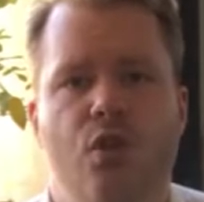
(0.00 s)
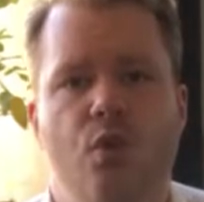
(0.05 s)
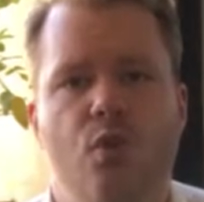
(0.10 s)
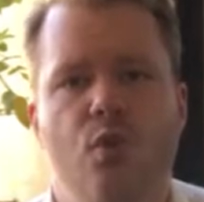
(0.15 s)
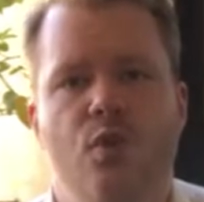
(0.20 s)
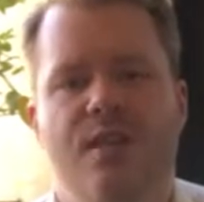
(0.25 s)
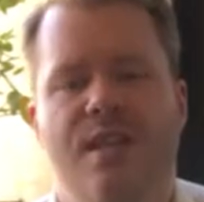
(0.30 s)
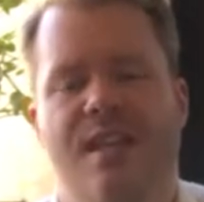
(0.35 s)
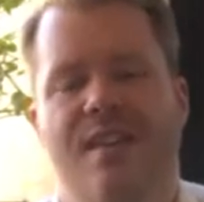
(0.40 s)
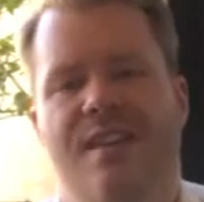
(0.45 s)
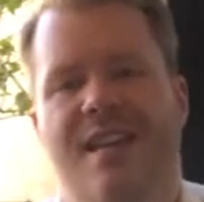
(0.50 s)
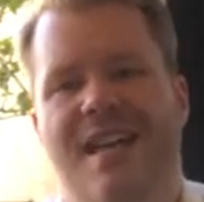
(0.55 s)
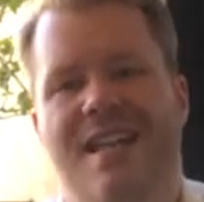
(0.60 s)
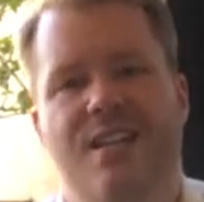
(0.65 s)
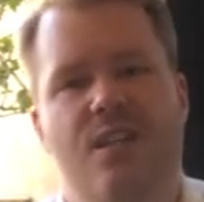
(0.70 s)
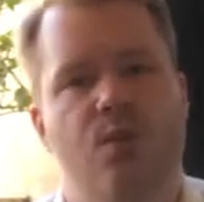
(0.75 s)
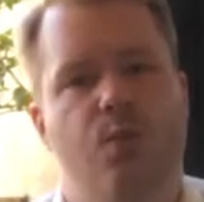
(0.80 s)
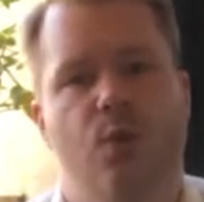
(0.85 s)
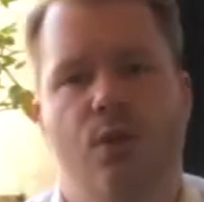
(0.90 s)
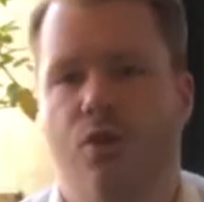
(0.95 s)
to use and they
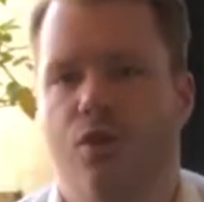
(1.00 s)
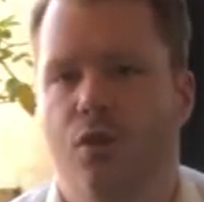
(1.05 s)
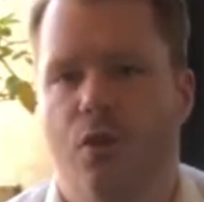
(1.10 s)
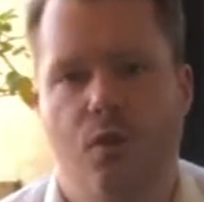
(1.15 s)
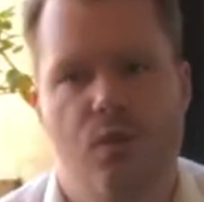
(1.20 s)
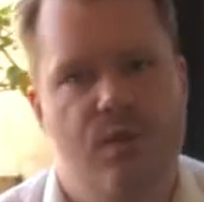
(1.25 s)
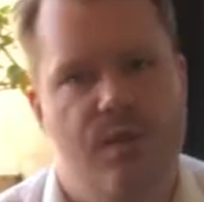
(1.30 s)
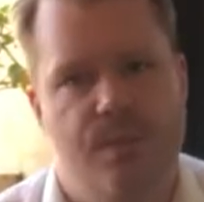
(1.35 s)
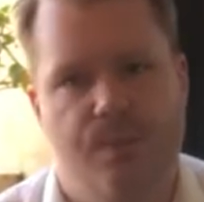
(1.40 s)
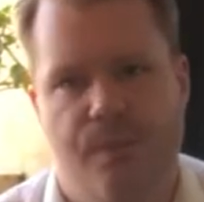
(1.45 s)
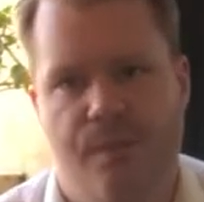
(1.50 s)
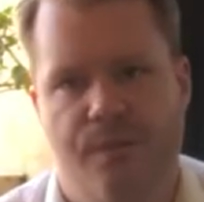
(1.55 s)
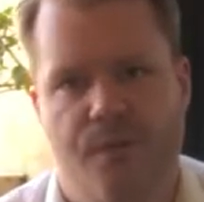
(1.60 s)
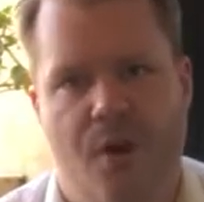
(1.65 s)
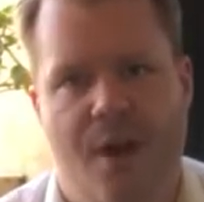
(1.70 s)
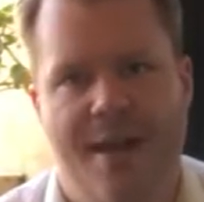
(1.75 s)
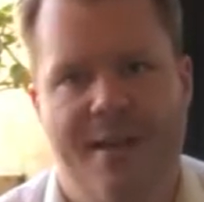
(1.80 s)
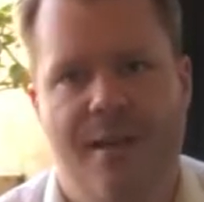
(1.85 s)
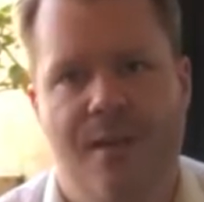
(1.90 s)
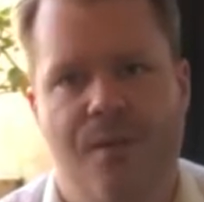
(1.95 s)
just want to choose the
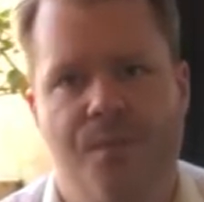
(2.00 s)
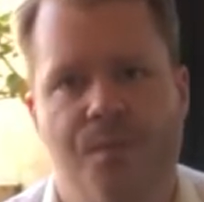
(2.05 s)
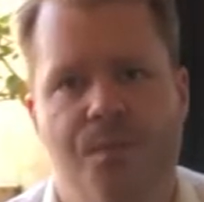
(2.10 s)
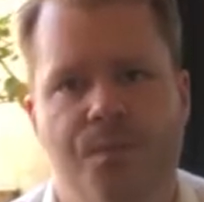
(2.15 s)
provider.